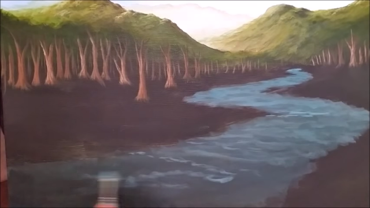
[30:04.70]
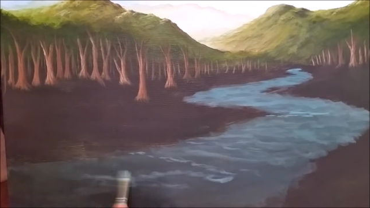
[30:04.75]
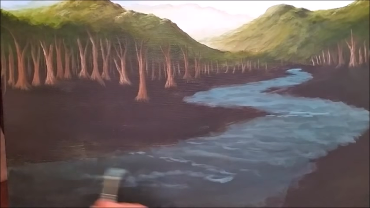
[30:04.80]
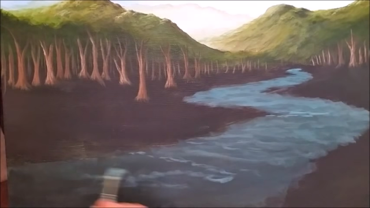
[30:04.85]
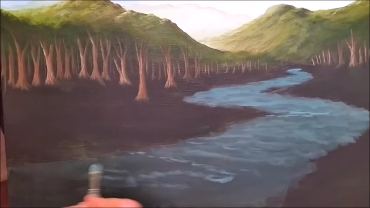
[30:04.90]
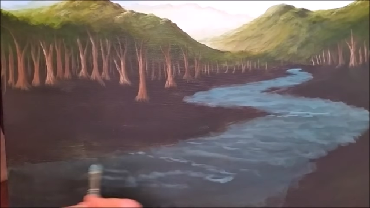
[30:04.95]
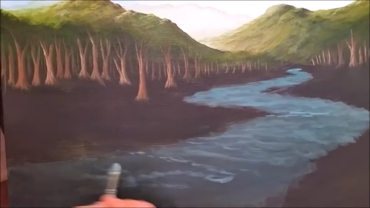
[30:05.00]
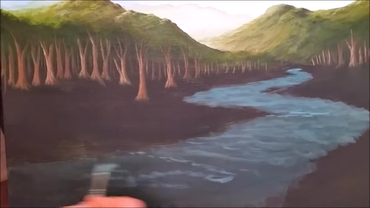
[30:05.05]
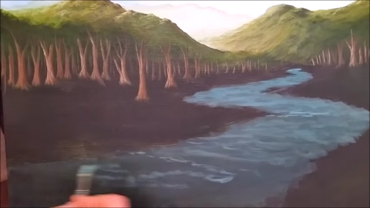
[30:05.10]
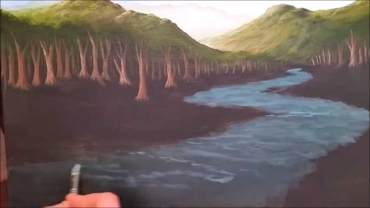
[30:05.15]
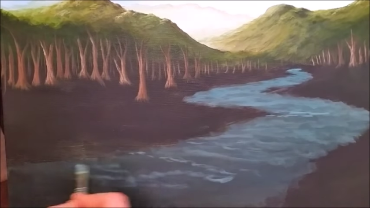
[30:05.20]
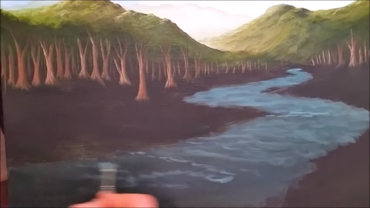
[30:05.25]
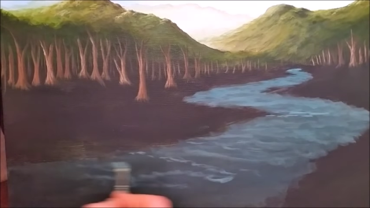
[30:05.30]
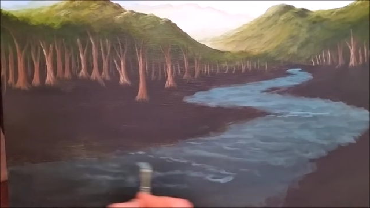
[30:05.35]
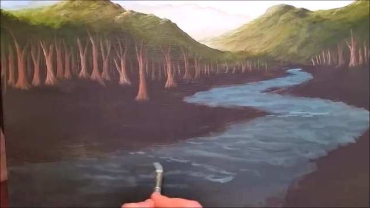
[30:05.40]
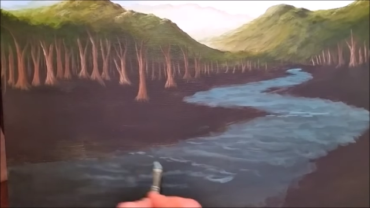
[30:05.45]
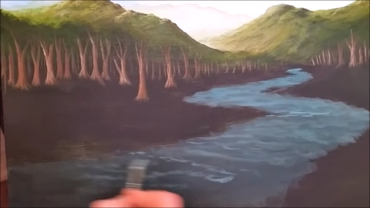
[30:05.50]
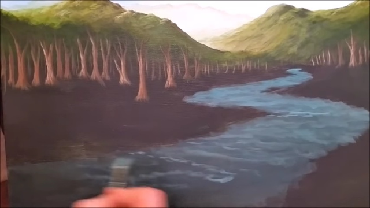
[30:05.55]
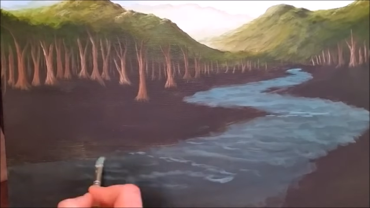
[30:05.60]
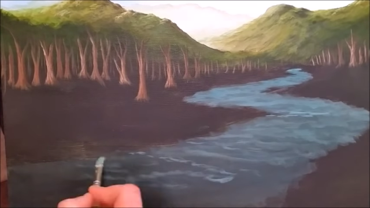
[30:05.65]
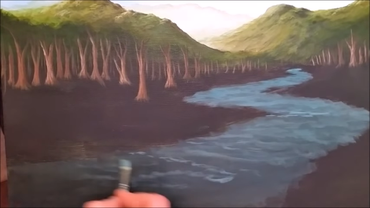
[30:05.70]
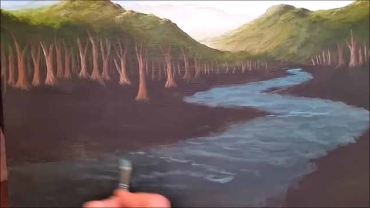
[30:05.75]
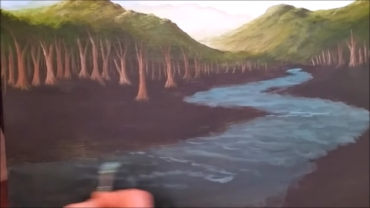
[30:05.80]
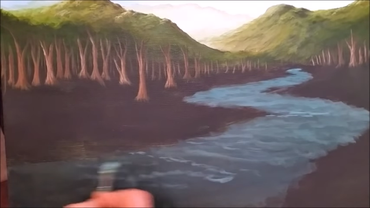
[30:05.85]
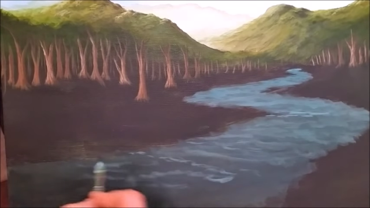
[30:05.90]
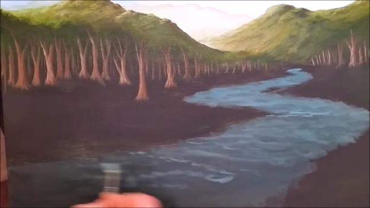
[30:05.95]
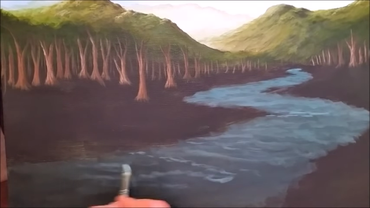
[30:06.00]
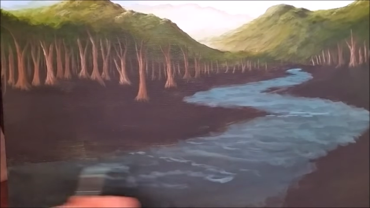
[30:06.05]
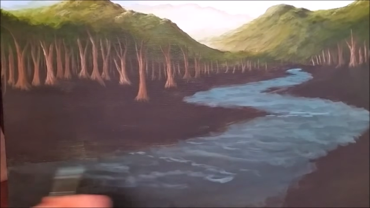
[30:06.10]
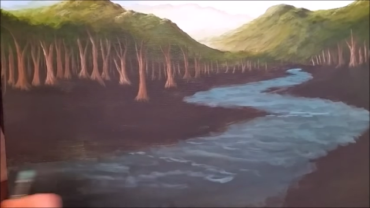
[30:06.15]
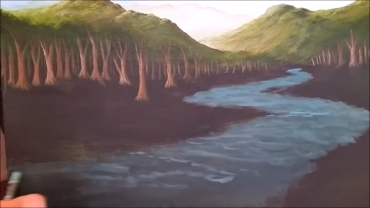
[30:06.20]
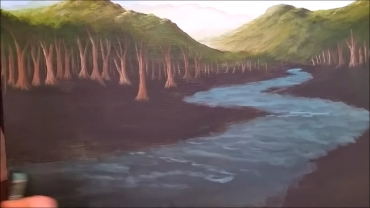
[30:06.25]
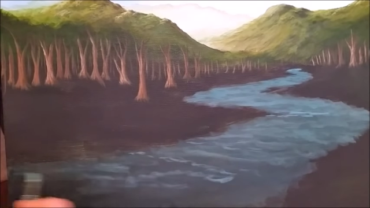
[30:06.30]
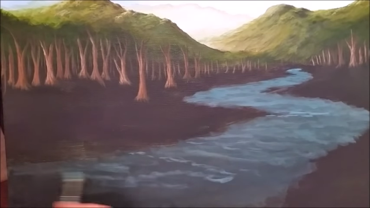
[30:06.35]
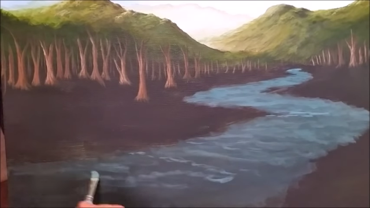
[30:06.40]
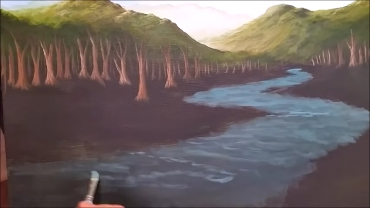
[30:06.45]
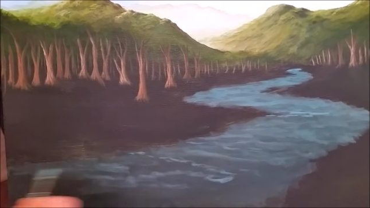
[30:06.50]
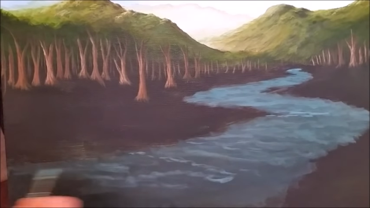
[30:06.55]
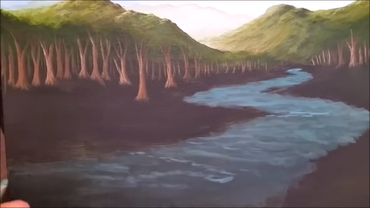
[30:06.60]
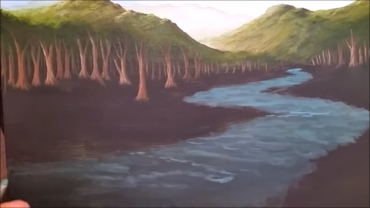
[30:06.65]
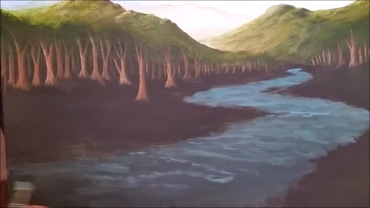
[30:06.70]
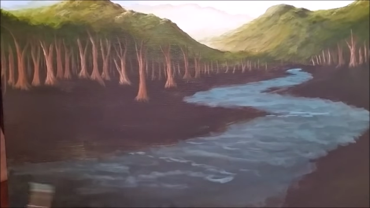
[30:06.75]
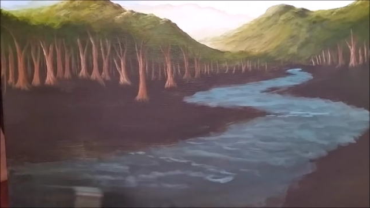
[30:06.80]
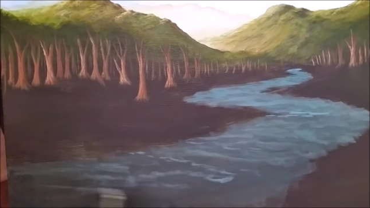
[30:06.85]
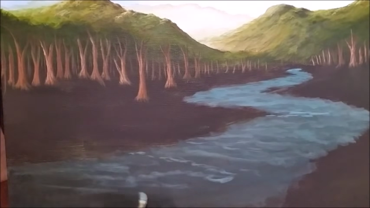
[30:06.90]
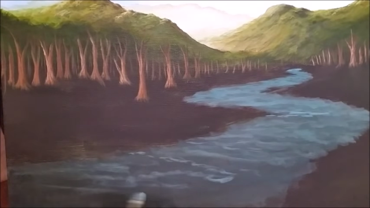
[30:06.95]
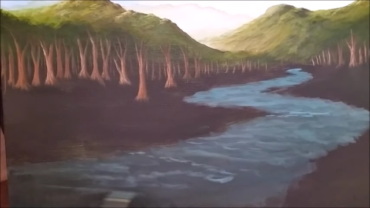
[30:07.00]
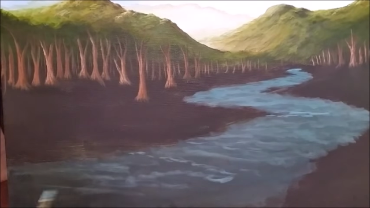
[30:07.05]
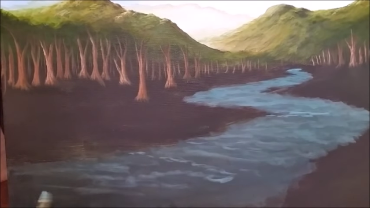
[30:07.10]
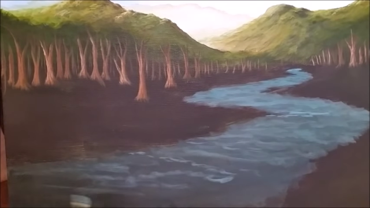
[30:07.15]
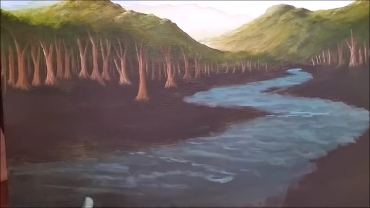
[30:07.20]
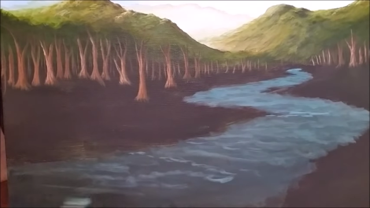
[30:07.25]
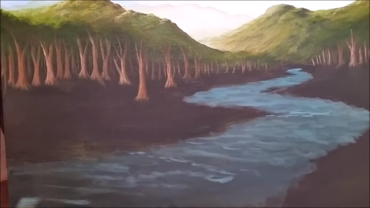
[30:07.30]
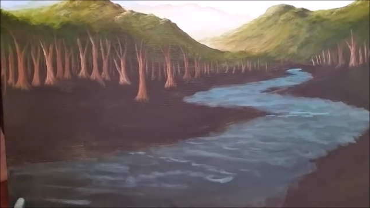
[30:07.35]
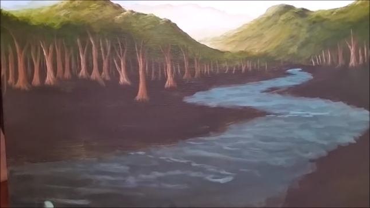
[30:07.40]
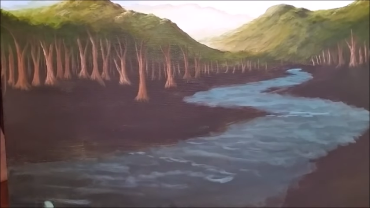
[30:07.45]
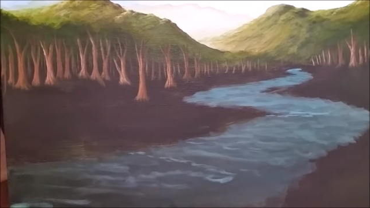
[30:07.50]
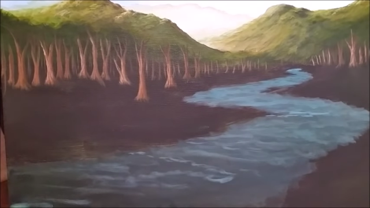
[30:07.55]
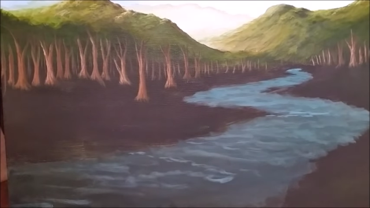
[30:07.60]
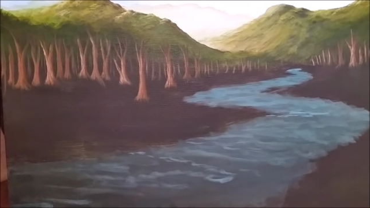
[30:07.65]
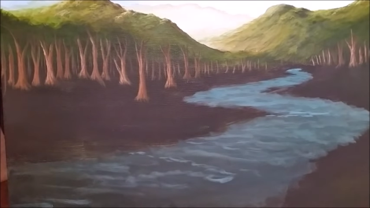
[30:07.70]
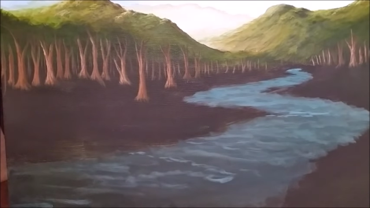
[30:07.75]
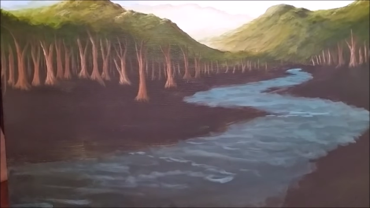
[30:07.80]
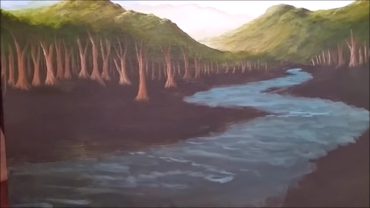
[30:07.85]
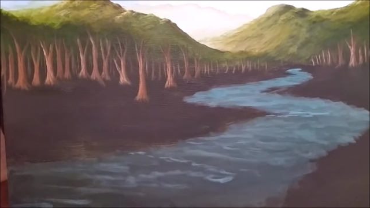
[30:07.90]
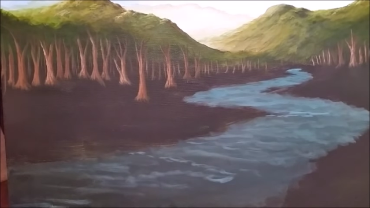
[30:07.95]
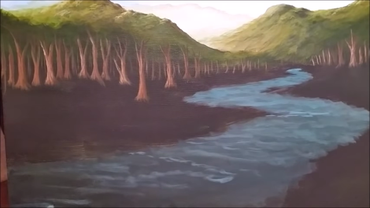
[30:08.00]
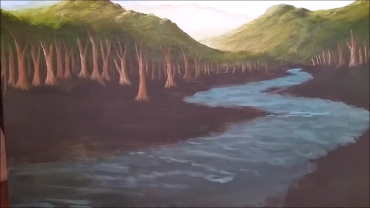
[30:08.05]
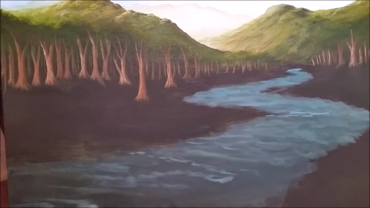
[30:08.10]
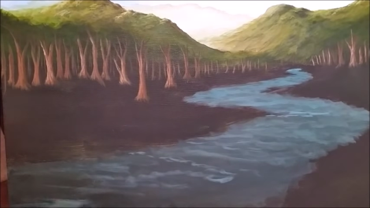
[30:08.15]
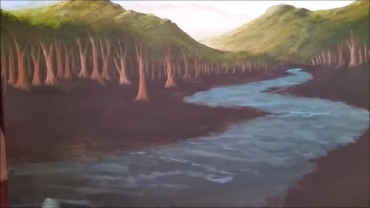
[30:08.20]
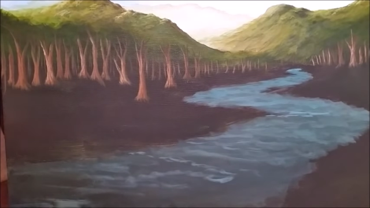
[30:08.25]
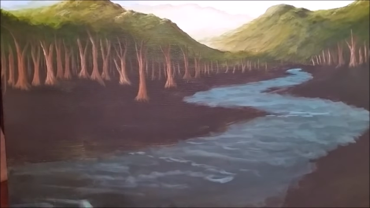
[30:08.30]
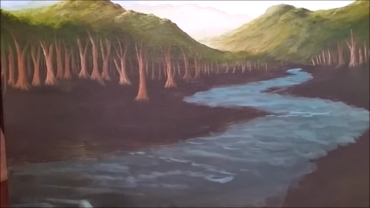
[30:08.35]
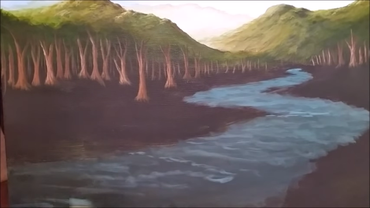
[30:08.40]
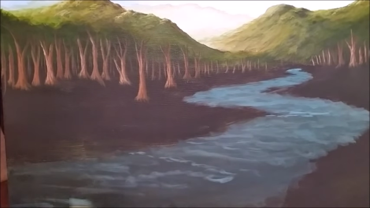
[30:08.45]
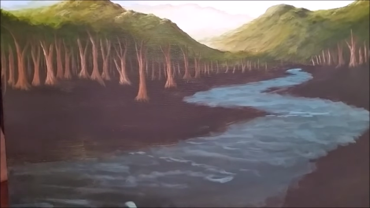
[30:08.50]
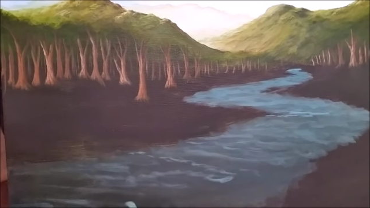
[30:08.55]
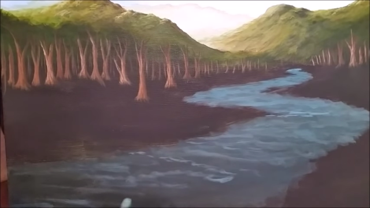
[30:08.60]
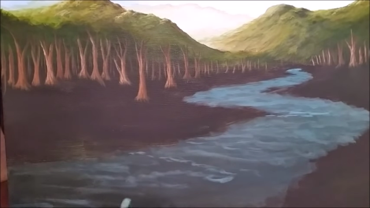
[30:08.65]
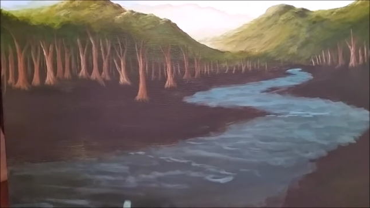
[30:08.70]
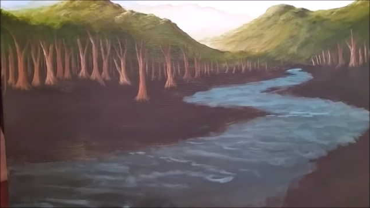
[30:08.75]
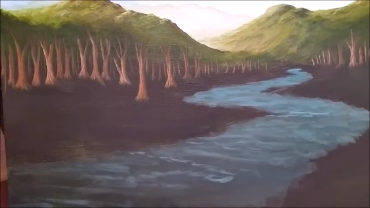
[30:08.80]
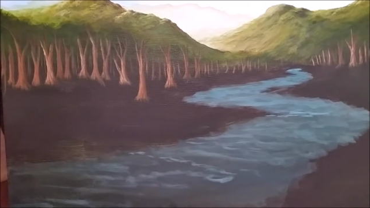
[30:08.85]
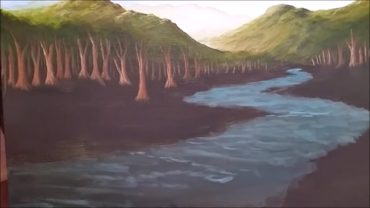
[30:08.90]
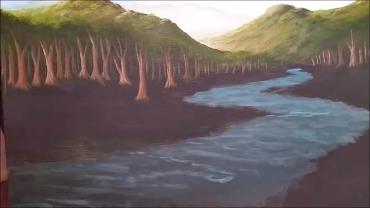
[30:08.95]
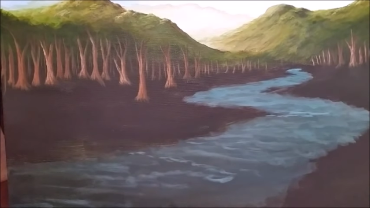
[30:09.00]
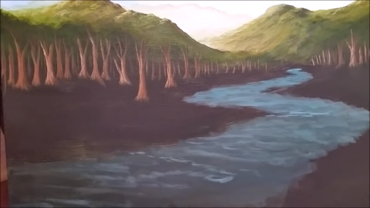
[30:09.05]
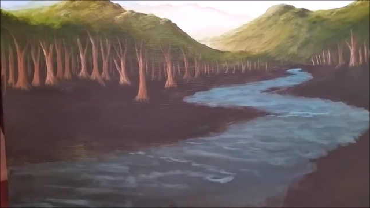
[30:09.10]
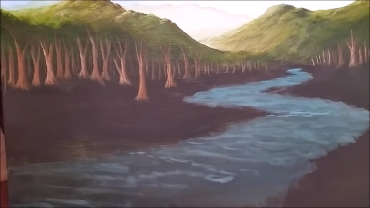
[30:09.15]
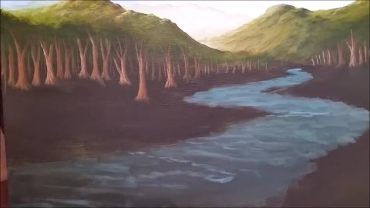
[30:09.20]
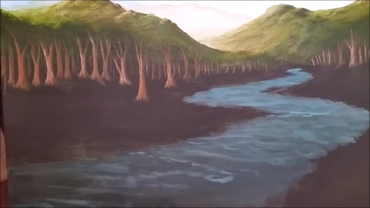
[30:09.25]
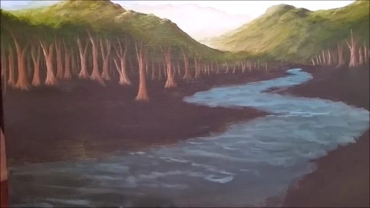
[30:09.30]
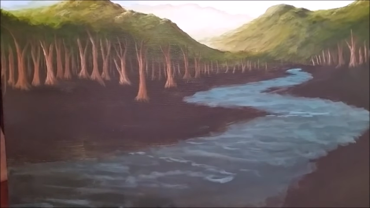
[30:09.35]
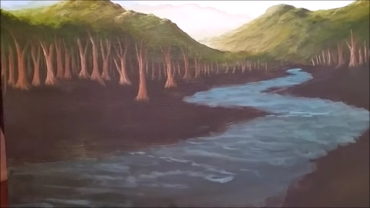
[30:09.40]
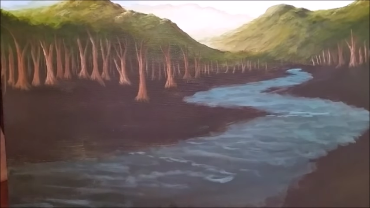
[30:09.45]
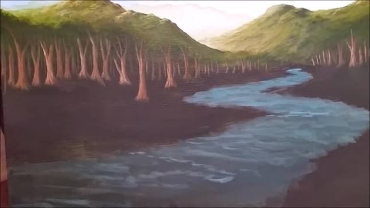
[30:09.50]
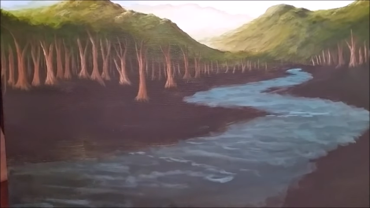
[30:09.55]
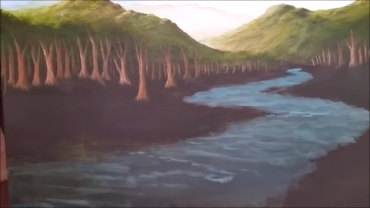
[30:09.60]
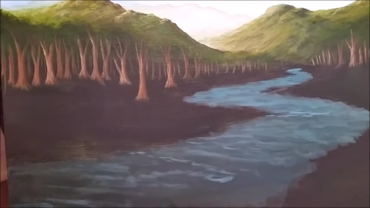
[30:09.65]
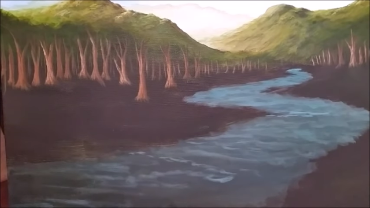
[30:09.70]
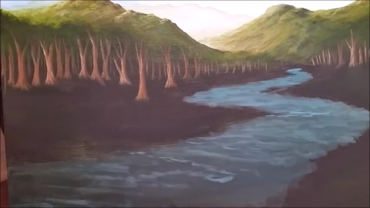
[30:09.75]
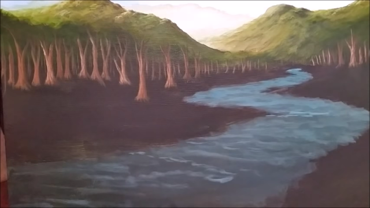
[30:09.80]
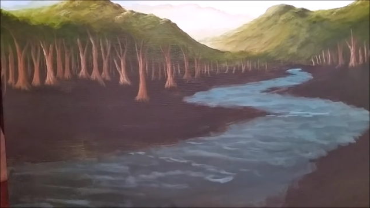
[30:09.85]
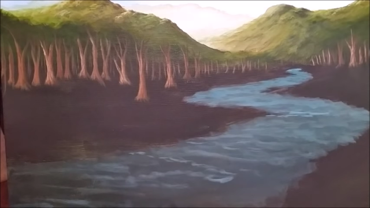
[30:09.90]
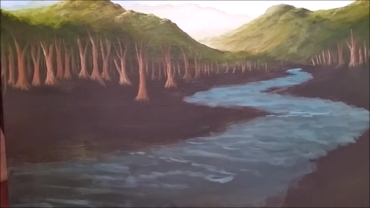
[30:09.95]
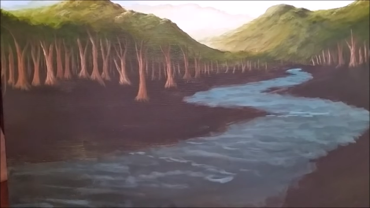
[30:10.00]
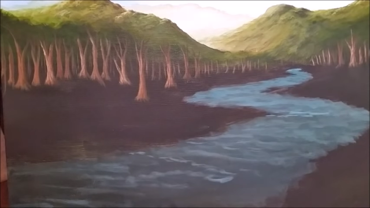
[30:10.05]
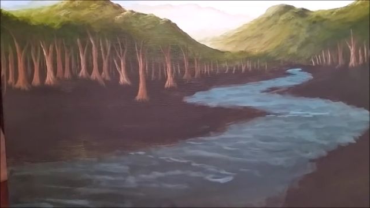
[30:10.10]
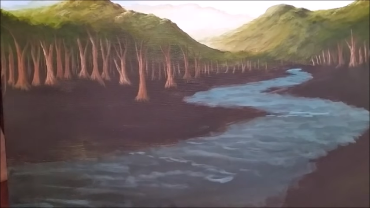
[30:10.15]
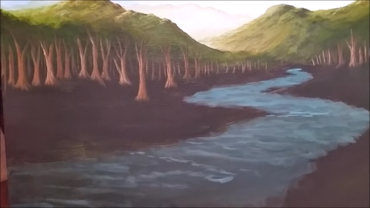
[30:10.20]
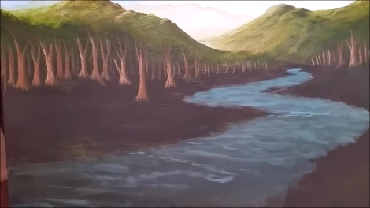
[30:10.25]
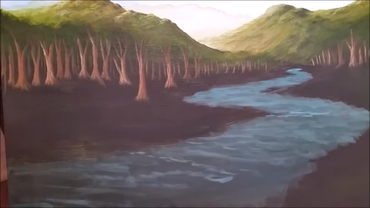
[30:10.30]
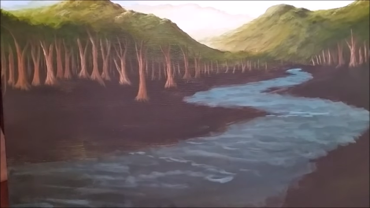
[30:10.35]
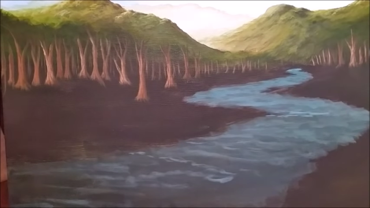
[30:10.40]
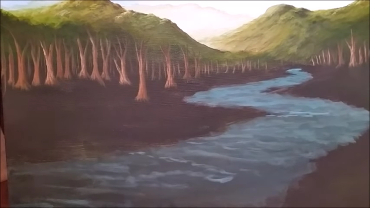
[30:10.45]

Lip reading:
Nobody's mouth can be seen.